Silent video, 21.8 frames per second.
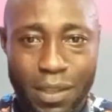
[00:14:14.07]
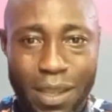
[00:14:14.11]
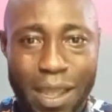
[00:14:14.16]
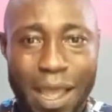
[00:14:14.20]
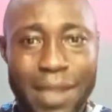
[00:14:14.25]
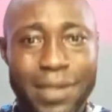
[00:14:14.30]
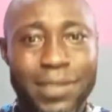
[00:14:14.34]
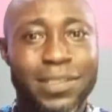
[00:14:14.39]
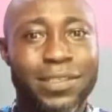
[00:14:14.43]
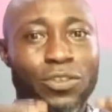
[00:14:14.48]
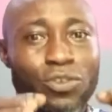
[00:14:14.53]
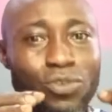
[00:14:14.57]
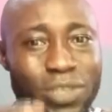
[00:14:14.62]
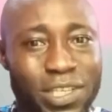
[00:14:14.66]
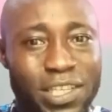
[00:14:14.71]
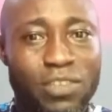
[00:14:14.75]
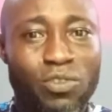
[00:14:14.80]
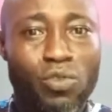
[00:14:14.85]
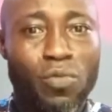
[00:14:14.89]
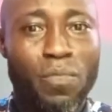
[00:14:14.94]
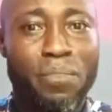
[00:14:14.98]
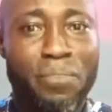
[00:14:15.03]
and use
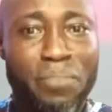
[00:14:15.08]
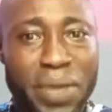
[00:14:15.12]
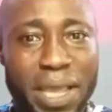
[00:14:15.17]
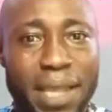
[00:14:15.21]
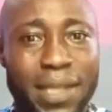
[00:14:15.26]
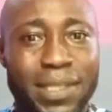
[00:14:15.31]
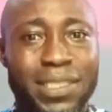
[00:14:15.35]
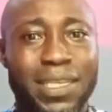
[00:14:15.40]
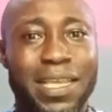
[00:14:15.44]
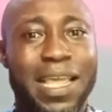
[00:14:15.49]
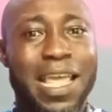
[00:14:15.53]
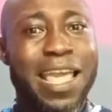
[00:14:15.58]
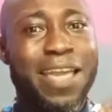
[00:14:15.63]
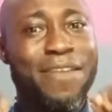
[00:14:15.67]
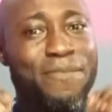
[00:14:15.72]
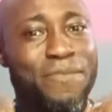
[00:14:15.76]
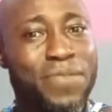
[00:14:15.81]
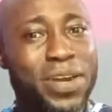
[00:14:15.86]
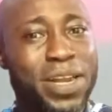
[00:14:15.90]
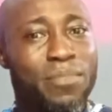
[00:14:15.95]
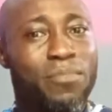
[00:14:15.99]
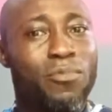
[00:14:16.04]
it to bathe
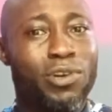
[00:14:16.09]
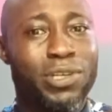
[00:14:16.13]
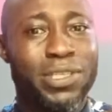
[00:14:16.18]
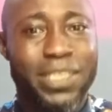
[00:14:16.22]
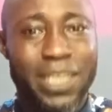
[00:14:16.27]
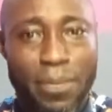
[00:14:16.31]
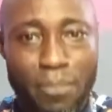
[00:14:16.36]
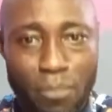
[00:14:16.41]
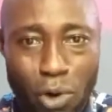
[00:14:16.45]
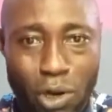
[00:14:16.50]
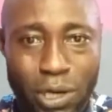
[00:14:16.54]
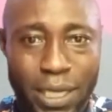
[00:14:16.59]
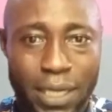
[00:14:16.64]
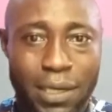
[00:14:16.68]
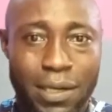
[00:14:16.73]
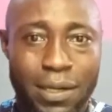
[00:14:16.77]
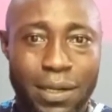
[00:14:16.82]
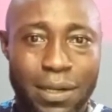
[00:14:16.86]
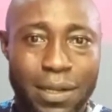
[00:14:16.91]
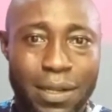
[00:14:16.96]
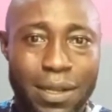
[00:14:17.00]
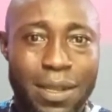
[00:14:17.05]
every Monday morning
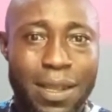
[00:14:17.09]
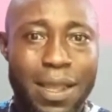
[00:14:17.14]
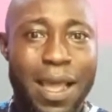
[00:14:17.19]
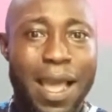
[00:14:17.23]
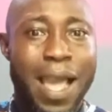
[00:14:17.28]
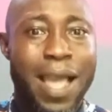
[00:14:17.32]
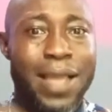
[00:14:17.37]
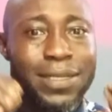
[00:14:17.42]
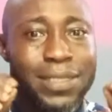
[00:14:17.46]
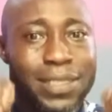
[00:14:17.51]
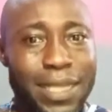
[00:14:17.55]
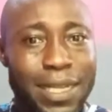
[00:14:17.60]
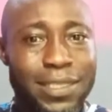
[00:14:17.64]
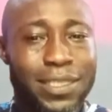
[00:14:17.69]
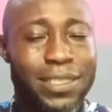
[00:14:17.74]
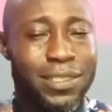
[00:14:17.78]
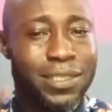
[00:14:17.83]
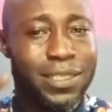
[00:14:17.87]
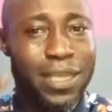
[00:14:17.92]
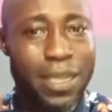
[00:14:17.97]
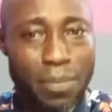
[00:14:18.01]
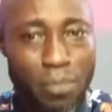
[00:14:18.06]
and
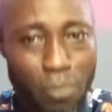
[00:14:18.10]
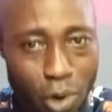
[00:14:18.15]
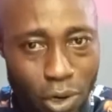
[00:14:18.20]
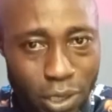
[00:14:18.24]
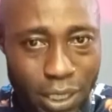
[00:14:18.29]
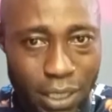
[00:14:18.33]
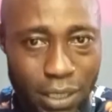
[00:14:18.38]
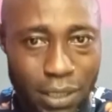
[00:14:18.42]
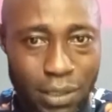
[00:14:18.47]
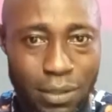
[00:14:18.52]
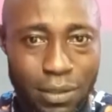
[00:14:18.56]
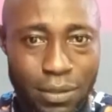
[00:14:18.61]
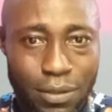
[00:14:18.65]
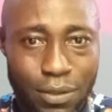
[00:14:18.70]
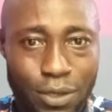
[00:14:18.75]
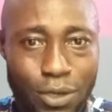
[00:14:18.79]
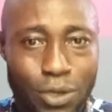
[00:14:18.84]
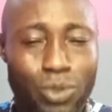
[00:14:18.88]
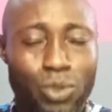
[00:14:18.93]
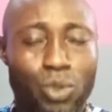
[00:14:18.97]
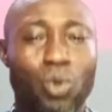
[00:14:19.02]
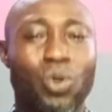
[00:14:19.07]
Saturday morning
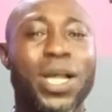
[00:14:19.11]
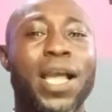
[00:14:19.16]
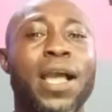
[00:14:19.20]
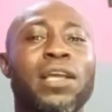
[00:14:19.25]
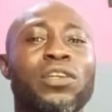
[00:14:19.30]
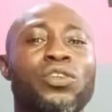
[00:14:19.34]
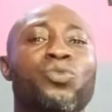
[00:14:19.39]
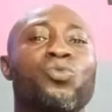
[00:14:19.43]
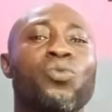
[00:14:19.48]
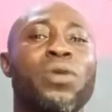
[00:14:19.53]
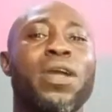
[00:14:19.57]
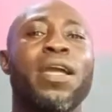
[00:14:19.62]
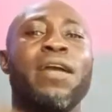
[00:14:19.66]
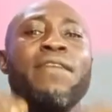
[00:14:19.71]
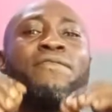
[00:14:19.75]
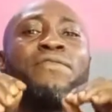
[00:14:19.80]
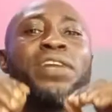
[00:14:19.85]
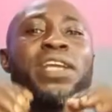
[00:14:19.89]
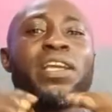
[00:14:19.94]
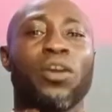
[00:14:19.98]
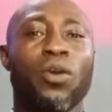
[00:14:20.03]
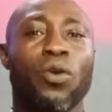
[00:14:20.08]
to cancel
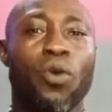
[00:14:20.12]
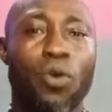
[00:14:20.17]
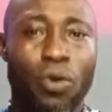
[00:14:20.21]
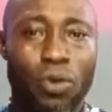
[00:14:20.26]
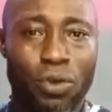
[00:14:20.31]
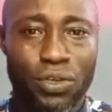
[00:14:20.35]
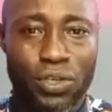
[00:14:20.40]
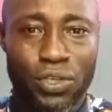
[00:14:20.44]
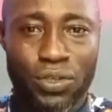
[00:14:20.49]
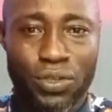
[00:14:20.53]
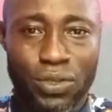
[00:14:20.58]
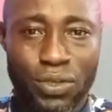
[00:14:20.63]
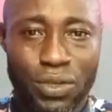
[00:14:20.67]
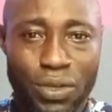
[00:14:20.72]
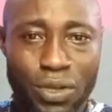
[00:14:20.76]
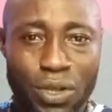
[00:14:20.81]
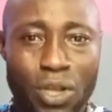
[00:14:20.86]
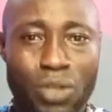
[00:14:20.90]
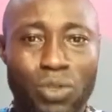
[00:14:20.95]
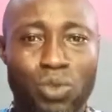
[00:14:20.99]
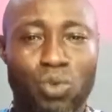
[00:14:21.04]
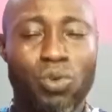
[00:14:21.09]
every curse,
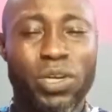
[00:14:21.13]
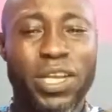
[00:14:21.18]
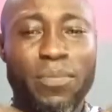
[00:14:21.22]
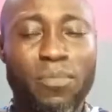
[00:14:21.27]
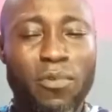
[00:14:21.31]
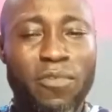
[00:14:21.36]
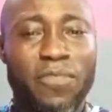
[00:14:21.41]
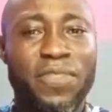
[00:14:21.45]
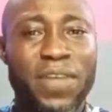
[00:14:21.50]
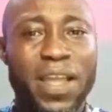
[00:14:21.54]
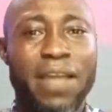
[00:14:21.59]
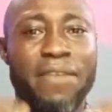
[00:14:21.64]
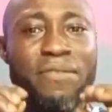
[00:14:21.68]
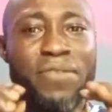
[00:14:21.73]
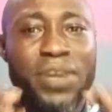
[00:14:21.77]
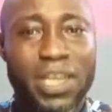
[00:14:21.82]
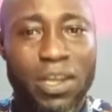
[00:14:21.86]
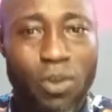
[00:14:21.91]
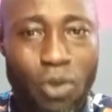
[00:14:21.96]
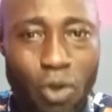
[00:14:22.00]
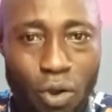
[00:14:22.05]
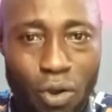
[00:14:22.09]
to remove
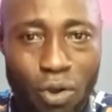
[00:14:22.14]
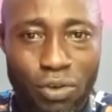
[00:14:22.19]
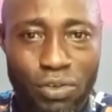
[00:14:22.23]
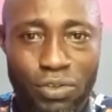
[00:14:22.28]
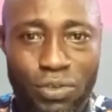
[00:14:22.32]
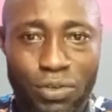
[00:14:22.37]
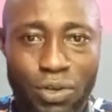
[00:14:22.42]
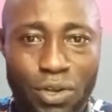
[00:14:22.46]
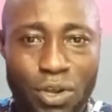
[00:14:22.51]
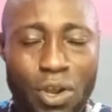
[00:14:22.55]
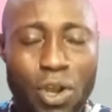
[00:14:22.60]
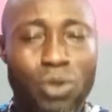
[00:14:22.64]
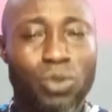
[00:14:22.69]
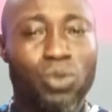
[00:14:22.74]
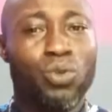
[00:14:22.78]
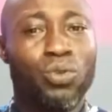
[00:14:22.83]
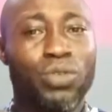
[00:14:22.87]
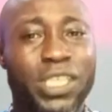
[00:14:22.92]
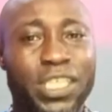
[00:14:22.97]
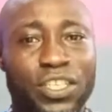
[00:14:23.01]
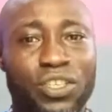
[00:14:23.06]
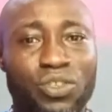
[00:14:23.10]
every curse,
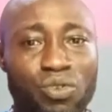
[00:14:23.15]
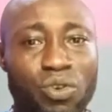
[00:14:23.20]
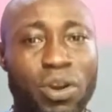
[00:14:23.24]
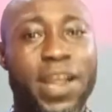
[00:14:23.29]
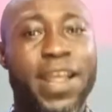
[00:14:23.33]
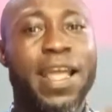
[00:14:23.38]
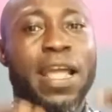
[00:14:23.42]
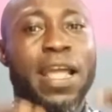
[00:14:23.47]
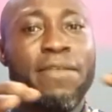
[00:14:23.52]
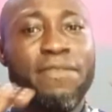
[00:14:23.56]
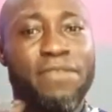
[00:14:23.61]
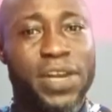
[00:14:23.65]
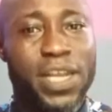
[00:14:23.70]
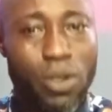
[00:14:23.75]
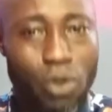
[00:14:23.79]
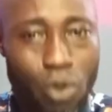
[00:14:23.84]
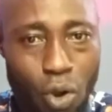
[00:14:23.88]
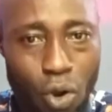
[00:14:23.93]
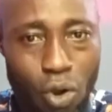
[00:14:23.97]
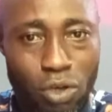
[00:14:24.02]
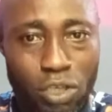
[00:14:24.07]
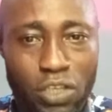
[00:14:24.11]
to destroy every
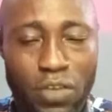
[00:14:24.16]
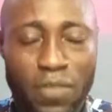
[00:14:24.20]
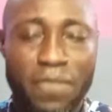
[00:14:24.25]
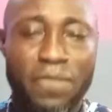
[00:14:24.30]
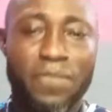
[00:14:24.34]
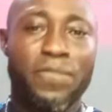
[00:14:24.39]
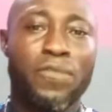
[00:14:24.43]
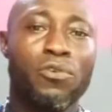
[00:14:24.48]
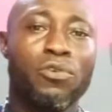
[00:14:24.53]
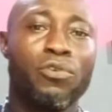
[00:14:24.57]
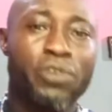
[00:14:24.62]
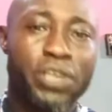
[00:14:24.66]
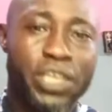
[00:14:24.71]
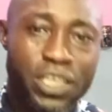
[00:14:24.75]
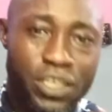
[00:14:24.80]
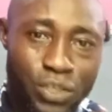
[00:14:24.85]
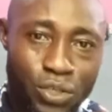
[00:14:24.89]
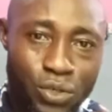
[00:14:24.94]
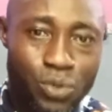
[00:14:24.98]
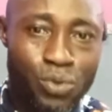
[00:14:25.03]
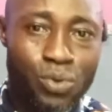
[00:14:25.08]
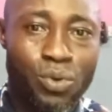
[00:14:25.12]
curse
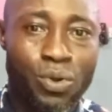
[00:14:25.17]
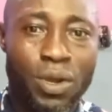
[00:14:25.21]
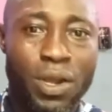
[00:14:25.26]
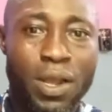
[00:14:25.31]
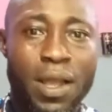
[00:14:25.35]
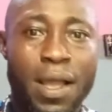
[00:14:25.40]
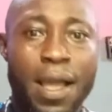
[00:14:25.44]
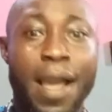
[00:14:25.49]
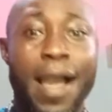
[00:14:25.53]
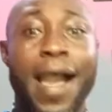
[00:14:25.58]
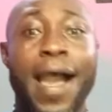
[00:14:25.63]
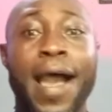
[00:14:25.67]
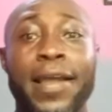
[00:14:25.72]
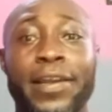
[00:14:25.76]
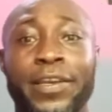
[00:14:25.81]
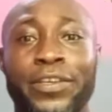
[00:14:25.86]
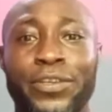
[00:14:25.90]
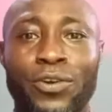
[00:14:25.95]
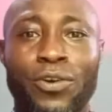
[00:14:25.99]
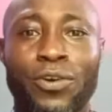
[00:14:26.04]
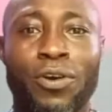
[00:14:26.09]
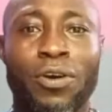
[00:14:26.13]
following you
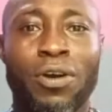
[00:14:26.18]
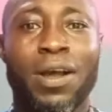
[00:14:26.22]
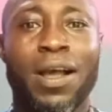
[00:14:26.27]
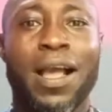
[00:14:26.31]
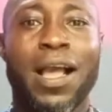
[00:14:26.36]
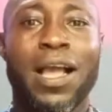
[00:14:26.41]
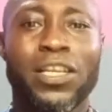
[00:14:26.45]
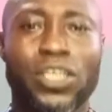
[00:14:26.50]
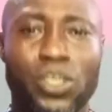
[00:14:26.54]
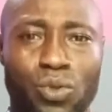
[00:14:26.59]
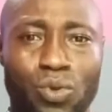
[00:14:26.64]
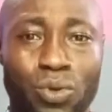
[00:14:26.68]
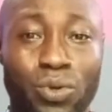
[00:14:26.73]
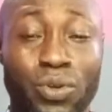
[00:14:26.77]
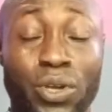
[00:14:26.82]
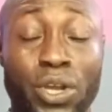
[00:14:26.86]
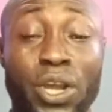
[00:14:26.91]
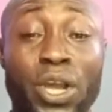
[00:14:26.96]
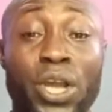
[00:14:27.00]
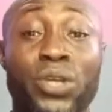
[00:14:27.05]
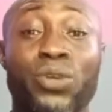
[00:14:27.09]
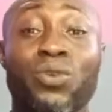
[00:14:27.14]
and your household.
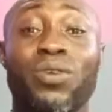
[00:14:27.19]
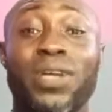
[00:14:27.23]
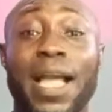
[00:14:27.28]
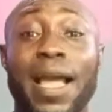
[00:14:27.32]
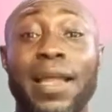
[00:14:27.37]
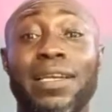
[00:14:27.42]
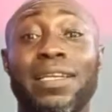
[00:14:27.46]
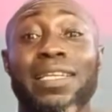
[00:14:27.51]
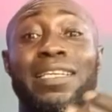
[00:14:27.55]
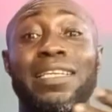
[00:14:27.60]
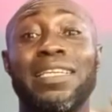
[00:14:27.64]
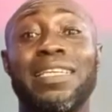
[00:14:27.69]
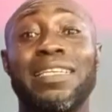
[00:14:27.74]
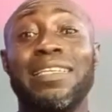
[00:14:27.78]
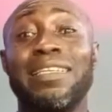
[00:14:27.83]
You can